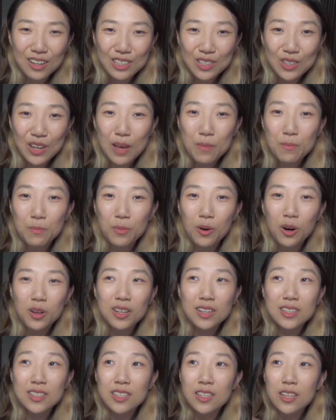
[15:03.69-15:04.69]
So I
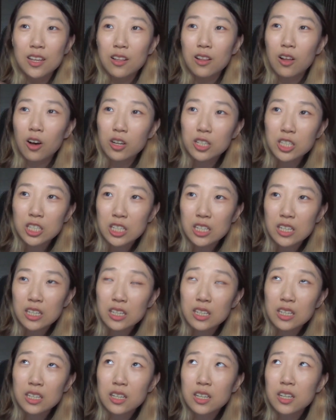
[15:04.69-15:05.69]
bought the
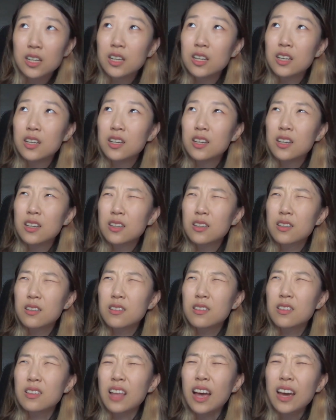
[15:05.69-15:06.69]
Synology
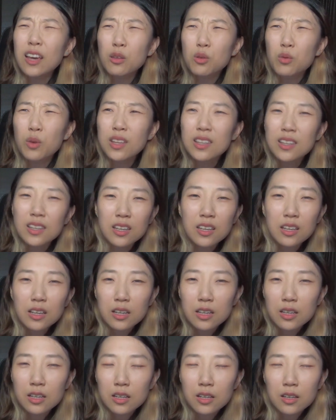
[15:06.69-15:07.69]
920
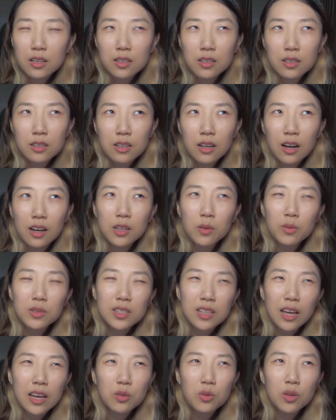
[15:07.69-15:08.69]
I think it
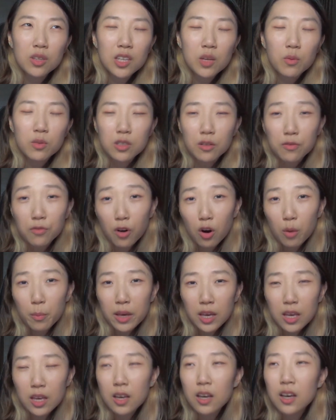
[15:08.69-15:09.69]
was a 920, it was a 4
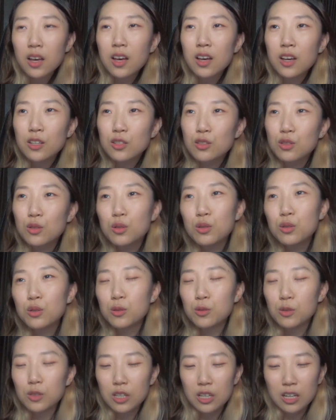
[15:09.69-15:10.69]
bay.
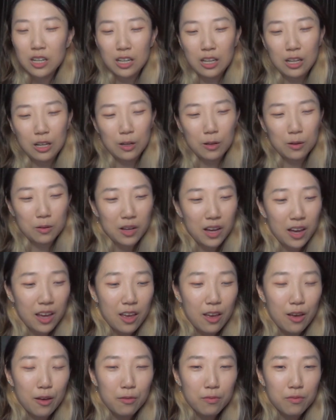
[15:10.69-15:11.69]
So I
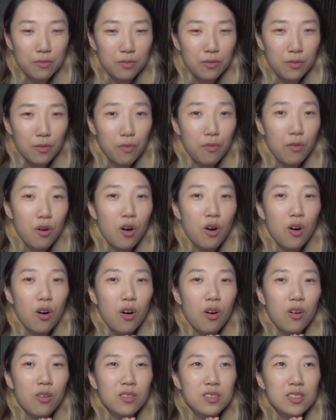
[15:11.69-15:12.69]
have
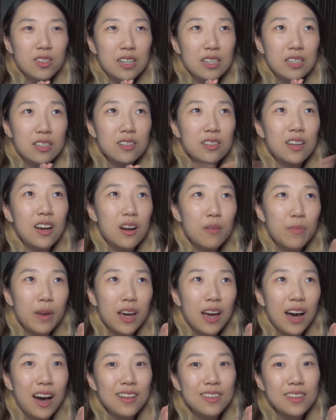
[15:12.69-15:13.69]
4
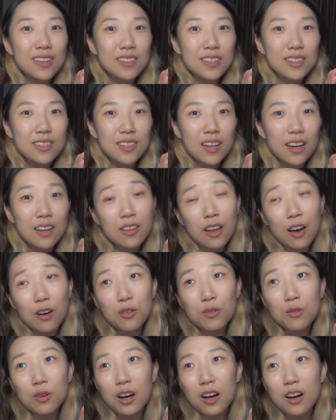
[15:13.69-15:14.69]
16TB hard disks inside
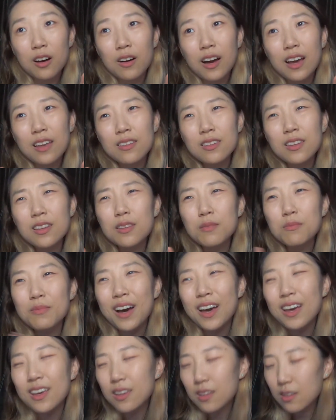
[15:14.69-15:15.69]
now. I did
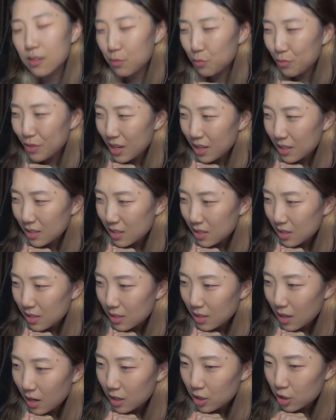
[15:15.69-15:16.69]
mine in RAID
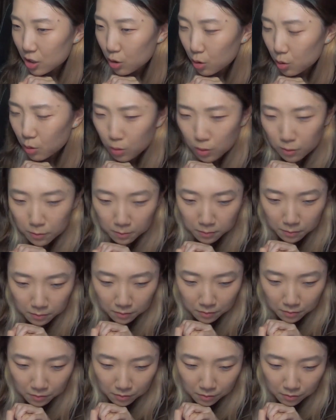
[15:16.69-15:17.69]
6 though.
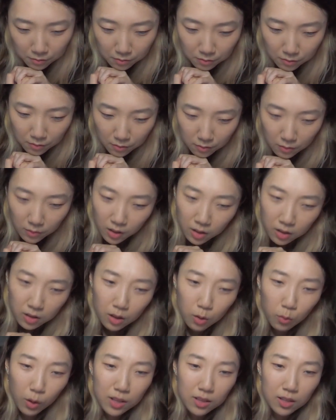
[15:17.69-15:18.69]

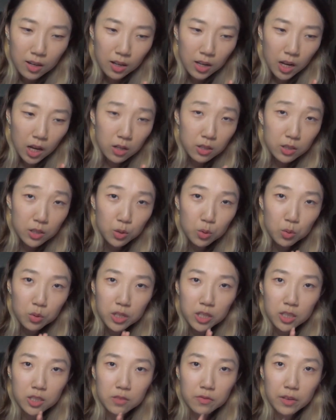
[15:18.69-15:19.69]
The one that allows 2
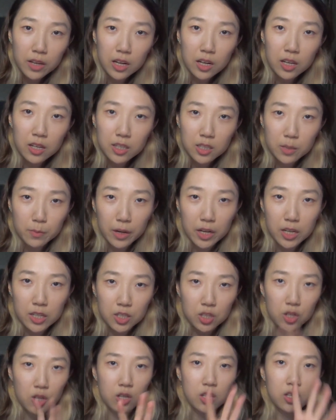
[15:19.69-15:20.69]
disk failures, but
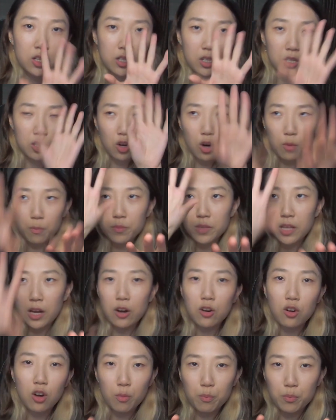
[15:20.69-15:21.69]
it's not a
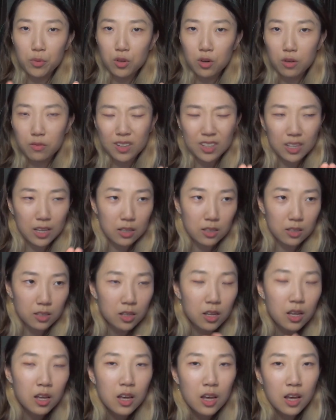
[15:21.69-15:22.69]
direct copy of another.